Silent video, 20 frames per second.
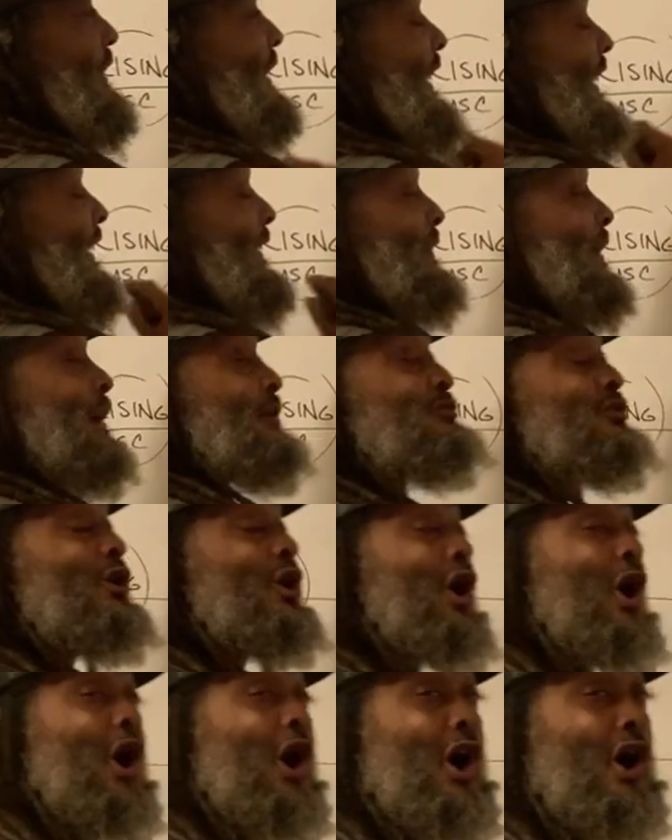And they were
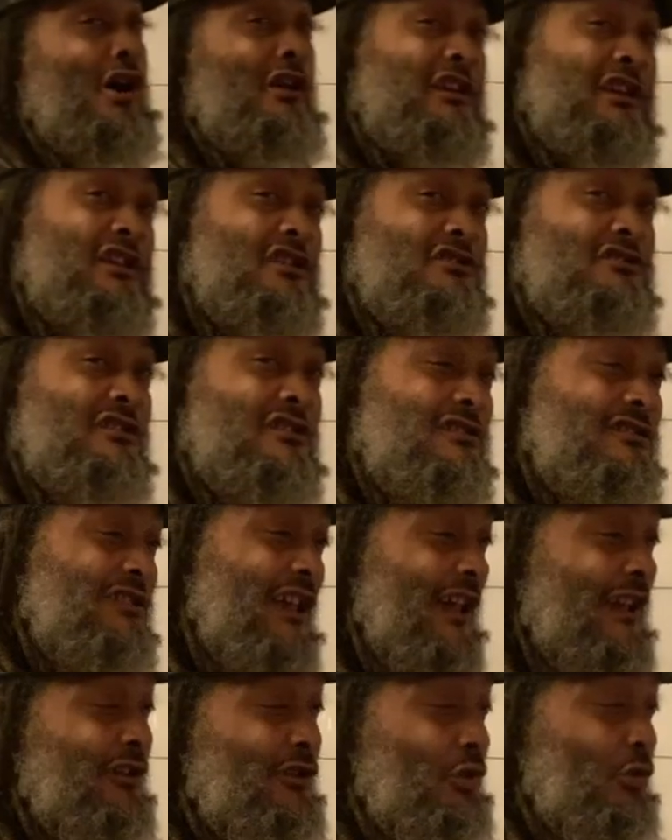all into
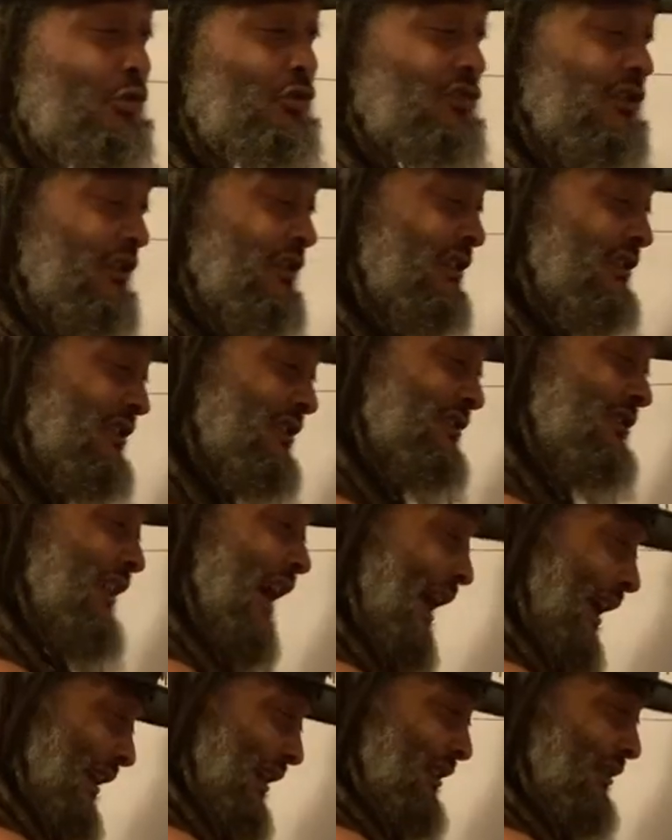cycles and the
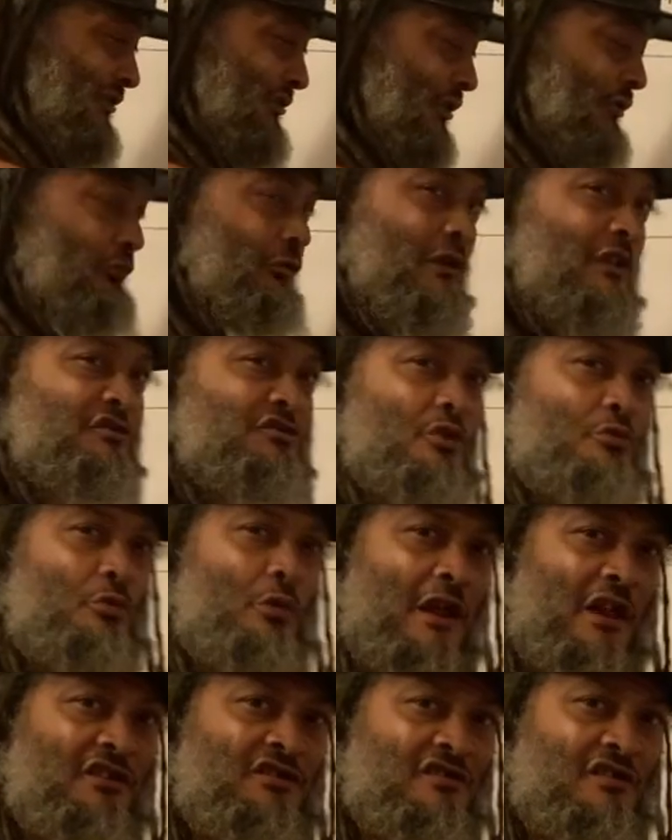science of
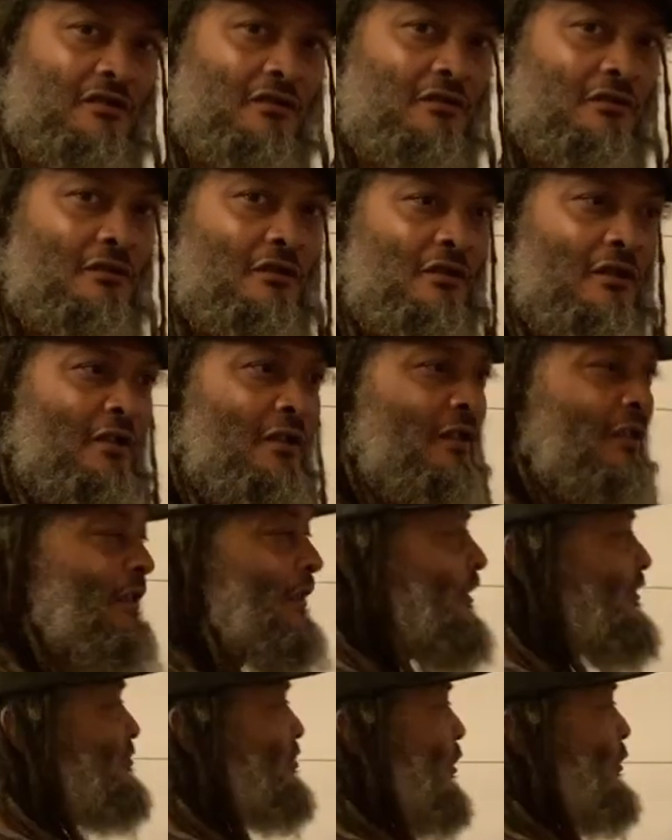resurrection.
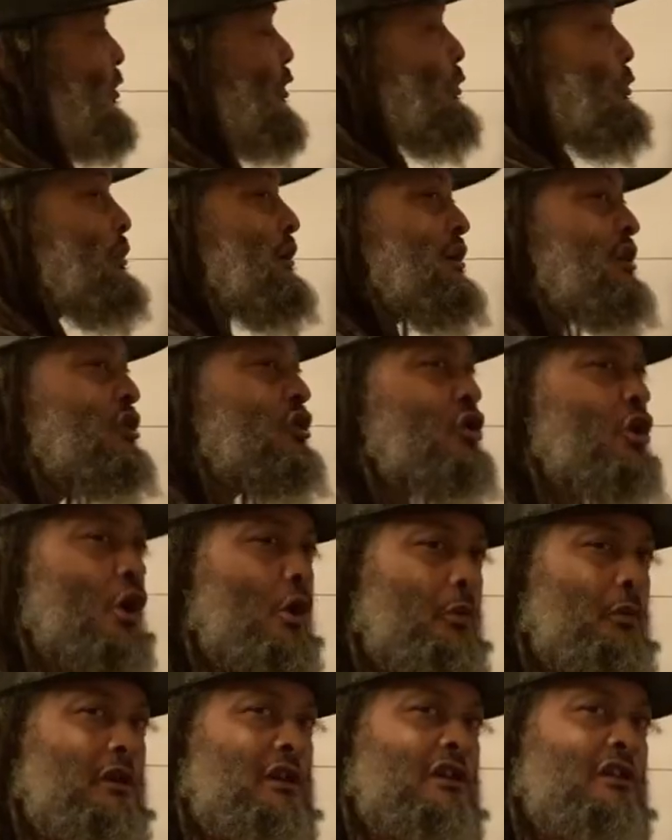So the
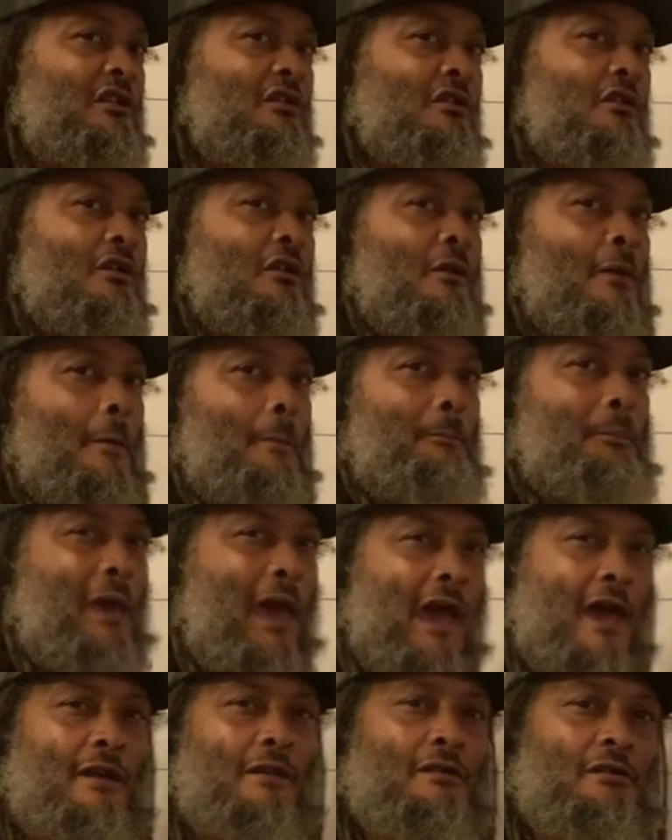recurring
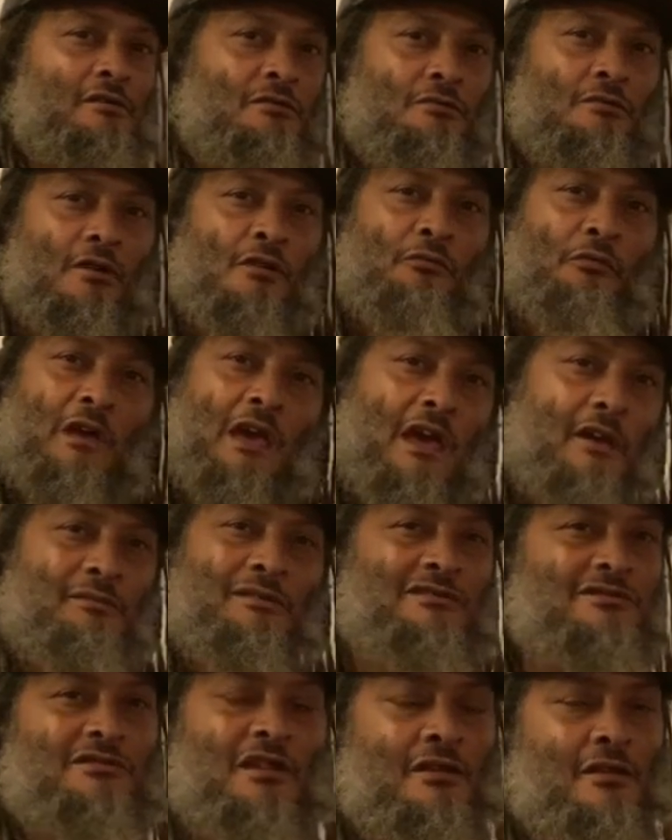pattern of
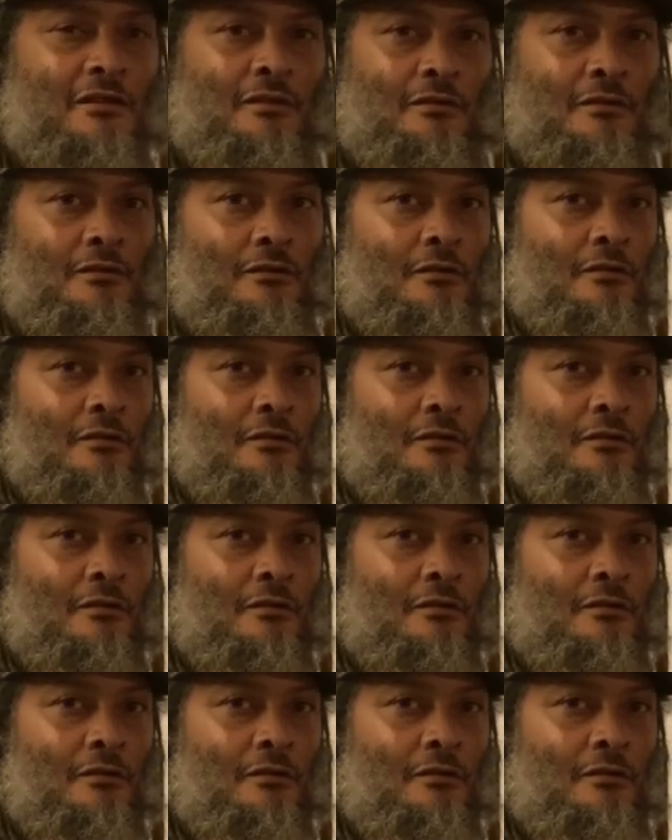everything